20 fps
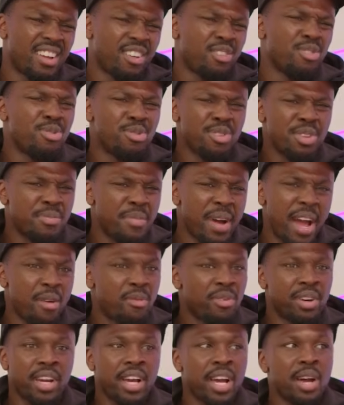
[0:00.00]
Cool, you might
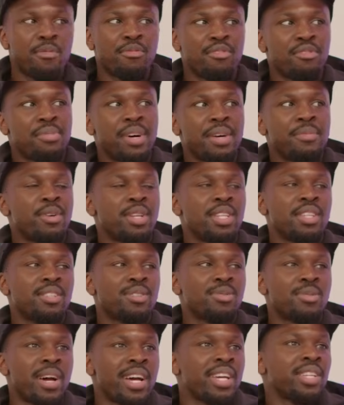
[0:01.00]
want to come for my wedding
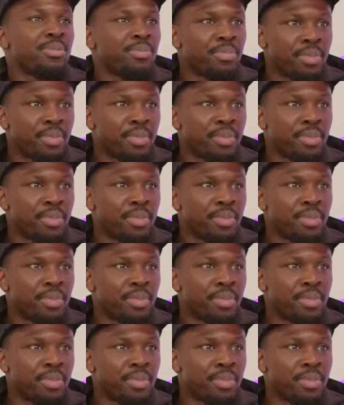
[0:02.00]
twice,